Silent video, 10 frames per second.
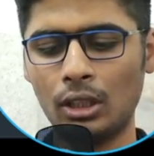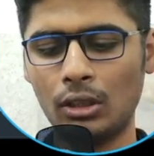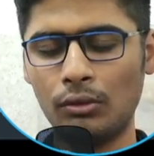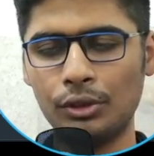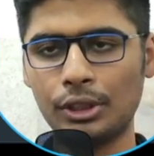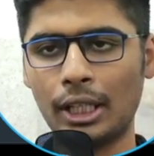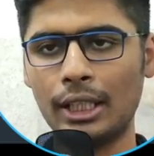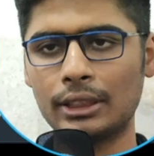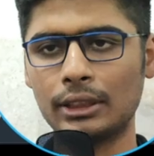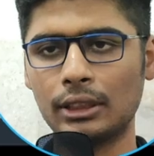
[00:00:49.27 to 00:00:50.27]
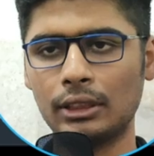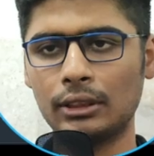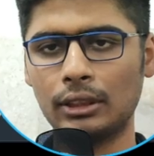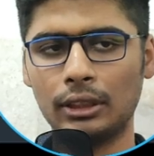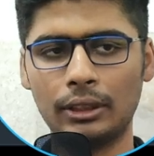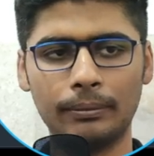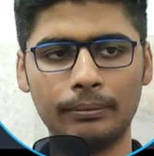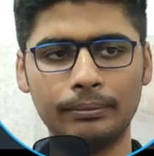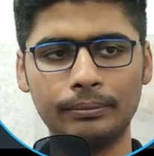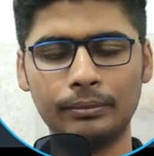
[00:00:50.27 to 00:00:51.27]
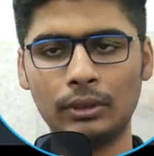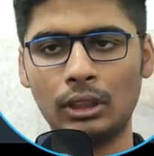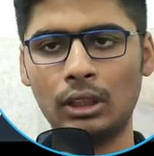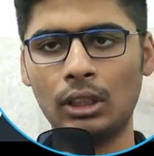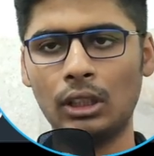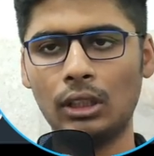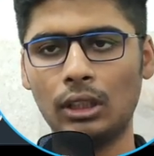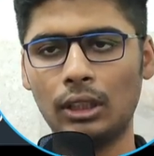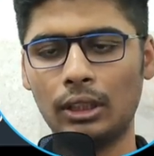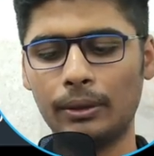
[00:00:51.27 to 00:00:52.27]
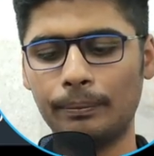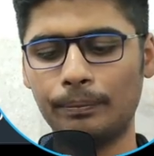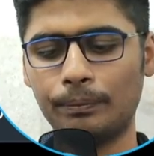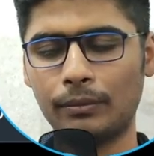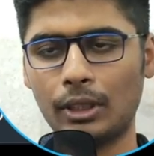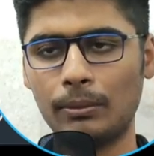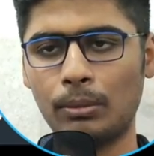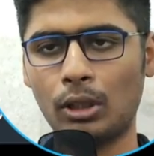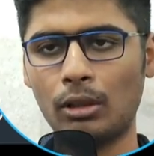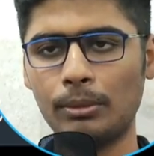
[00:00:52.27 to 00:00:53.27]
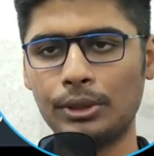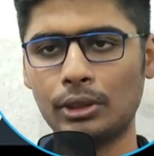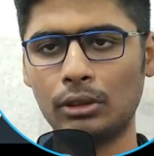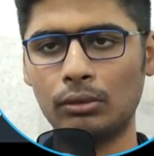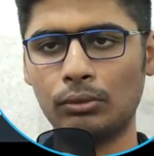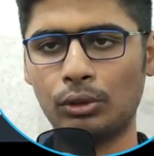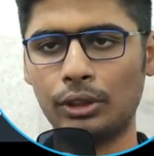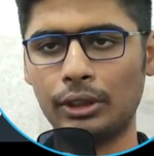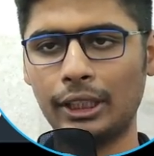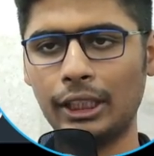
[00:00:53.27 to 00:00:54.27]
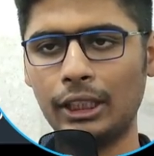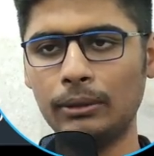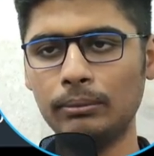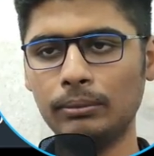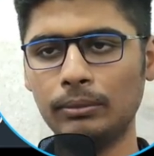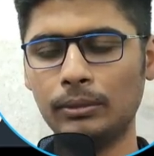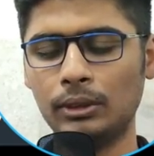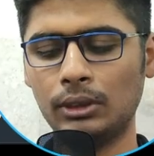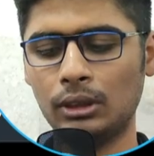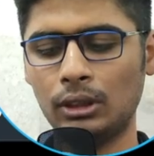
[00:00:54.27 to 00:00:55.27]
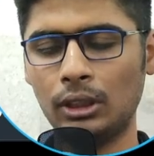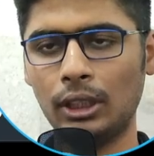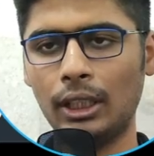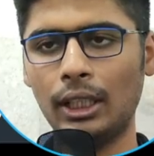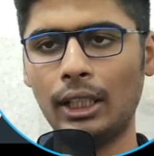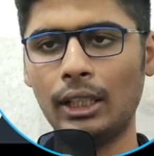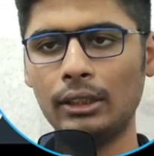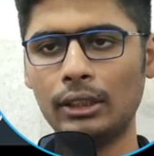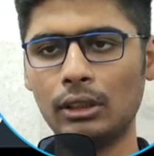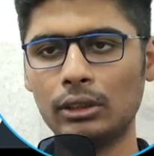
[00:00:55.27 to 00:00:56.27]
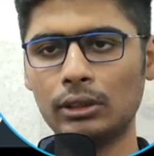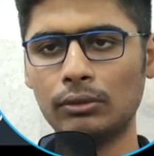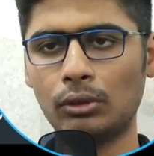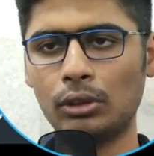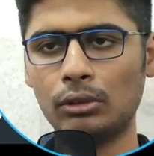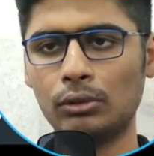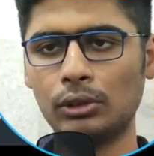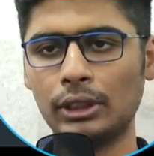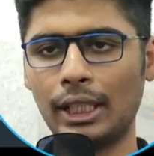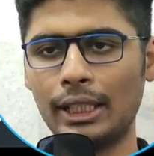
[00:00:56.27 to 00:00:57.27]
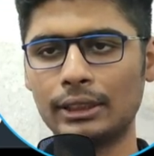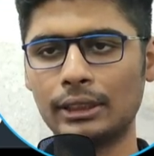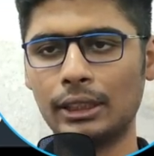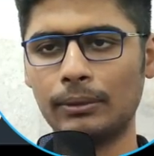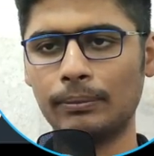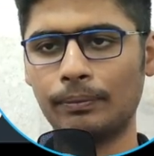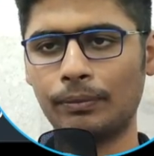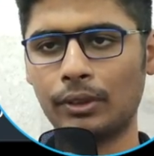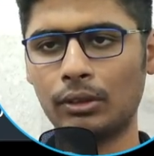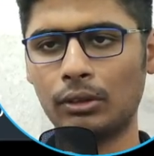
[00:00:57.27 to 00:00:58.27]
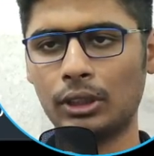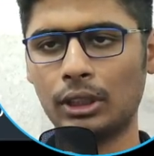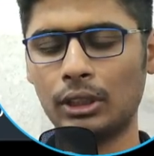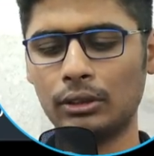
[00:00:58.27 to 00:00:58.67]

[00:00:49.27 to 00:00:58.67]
which has uh, a parameter for name and another for last name. Okay,